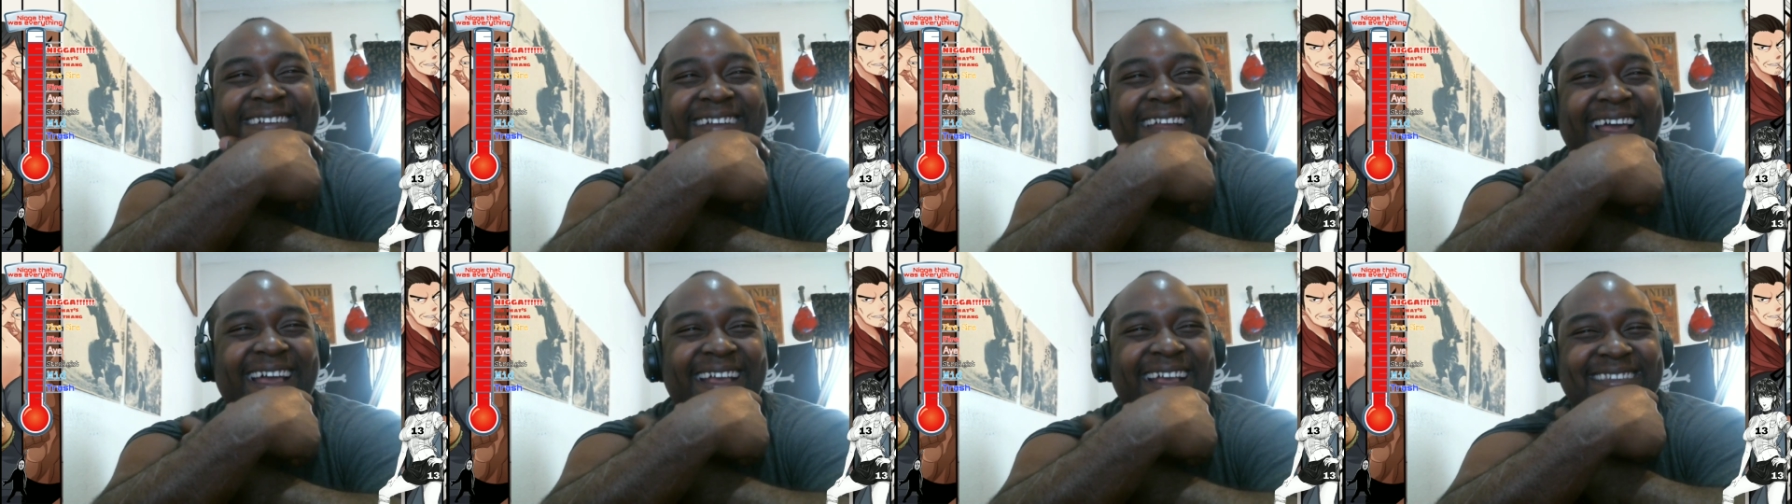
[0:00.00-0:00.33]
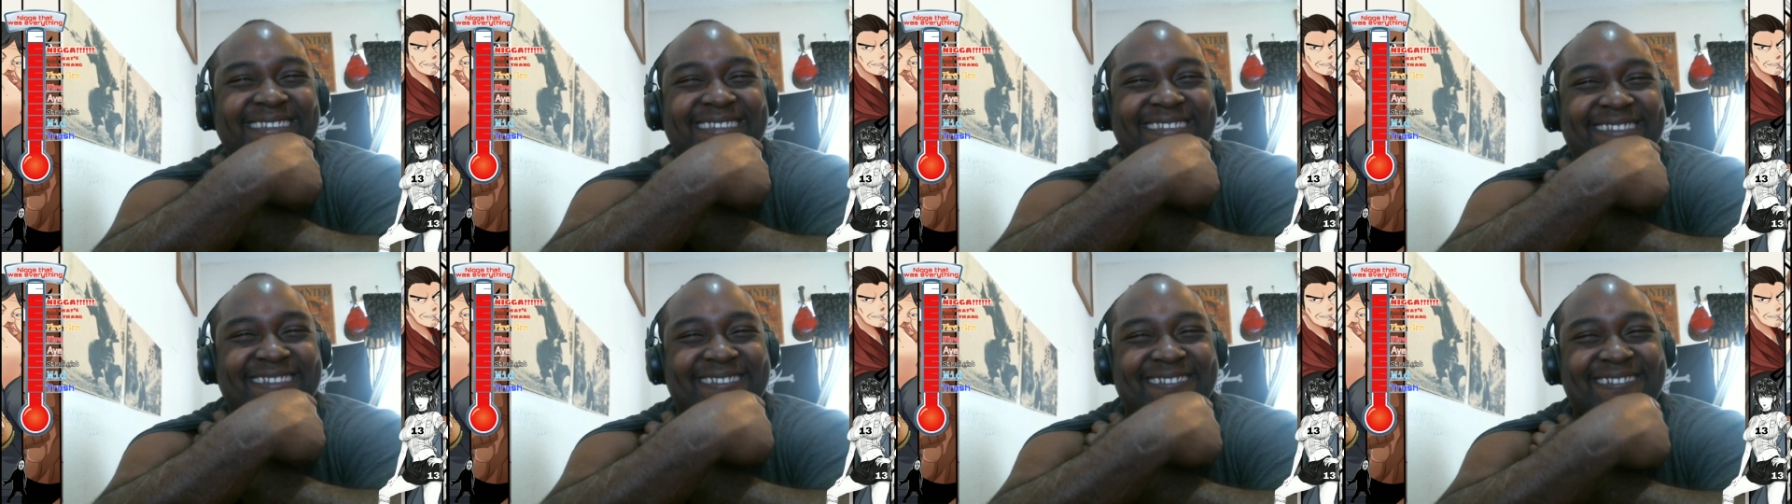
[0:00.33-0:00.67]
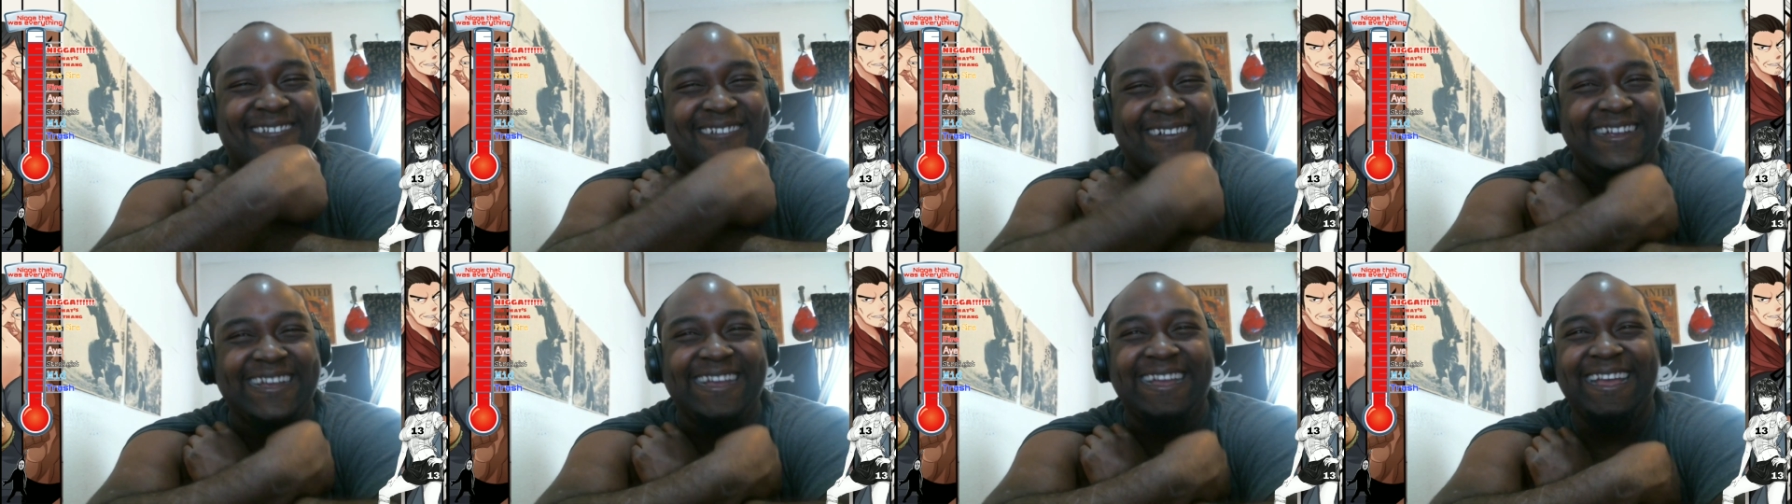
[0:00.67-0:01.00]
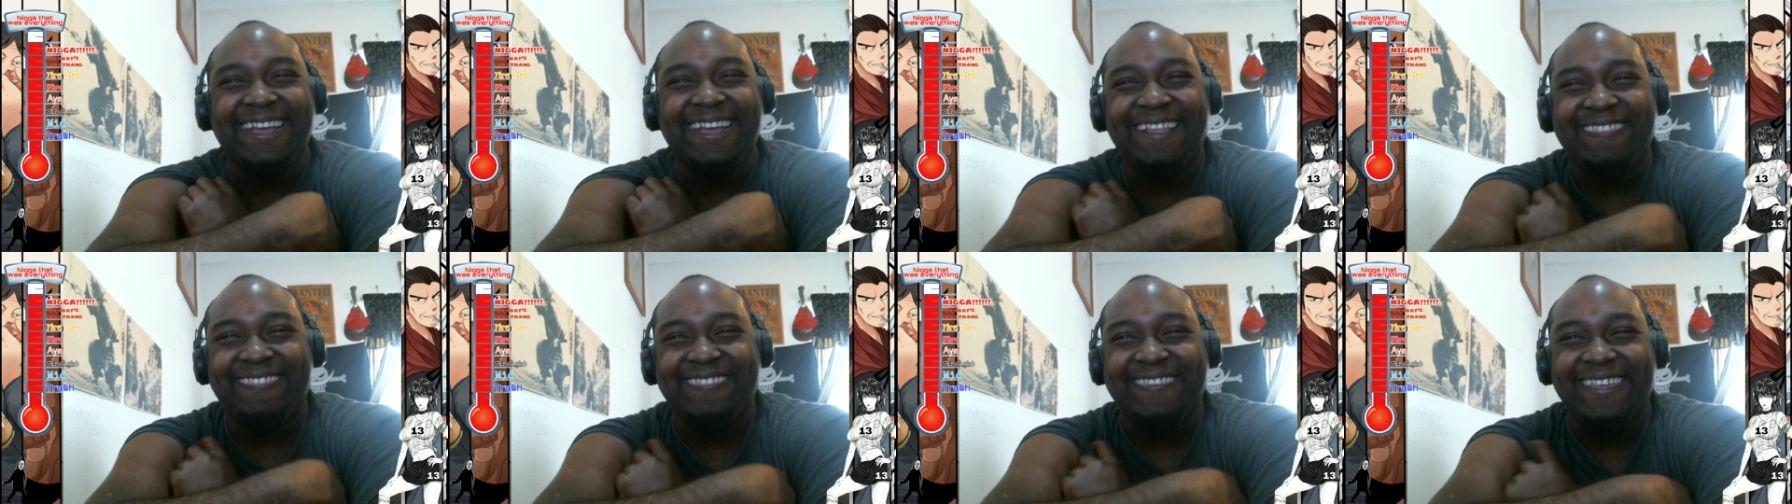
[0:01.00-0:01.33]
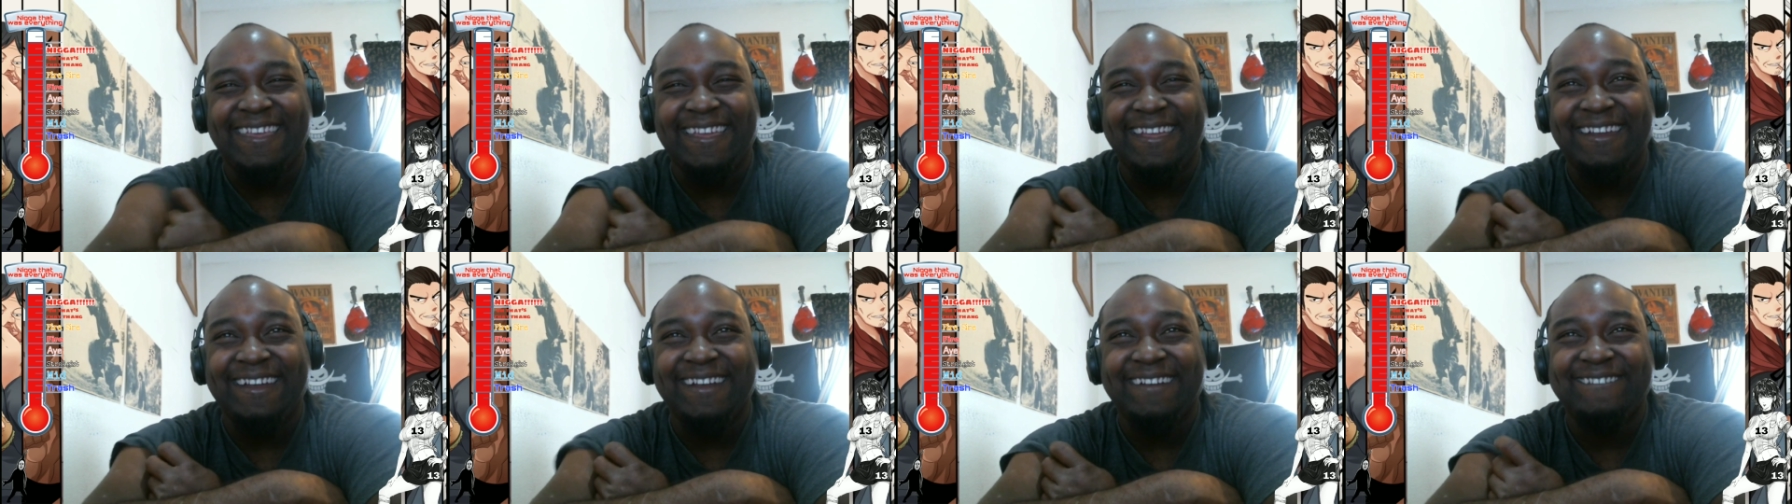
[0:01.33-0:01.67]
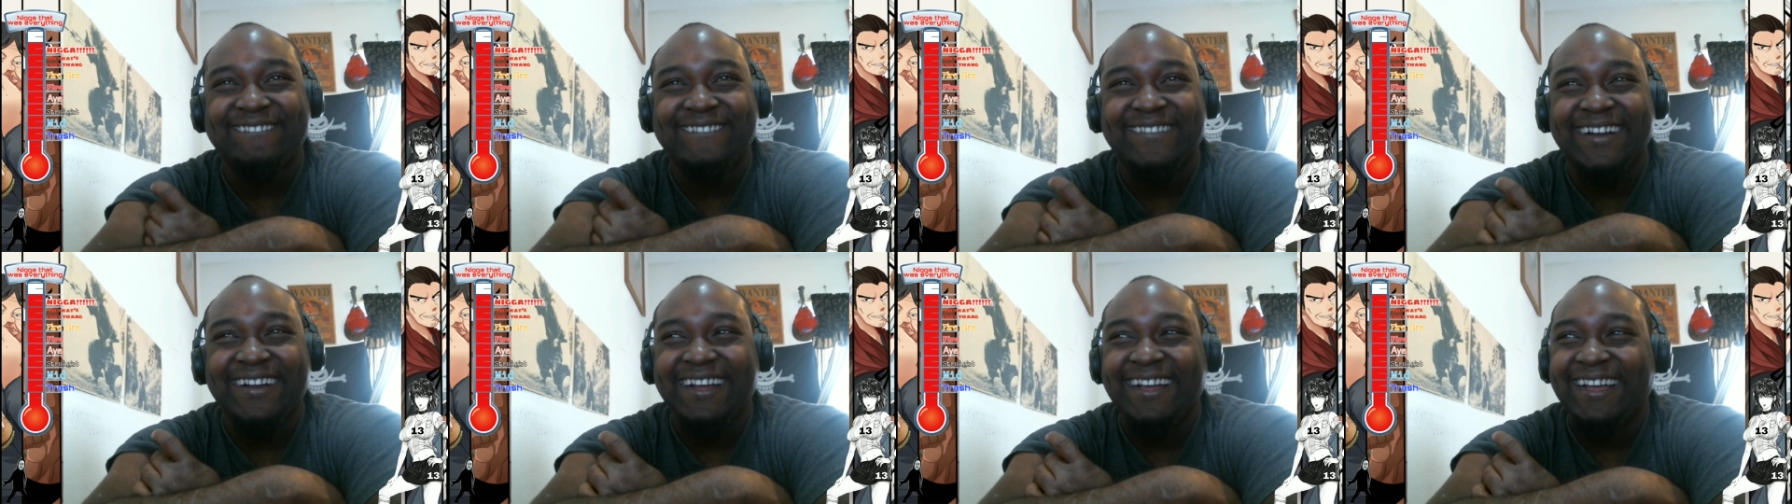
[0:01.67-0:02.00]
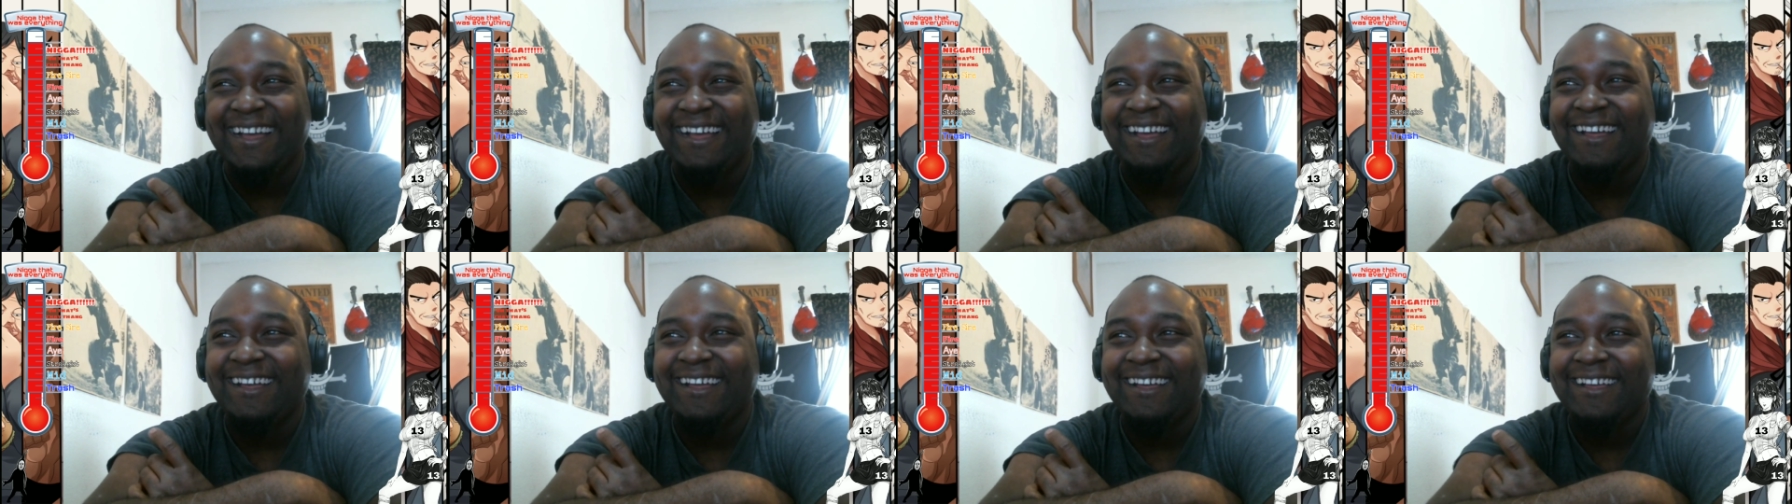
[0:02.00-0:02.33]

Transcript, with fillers: That's trending, bruh.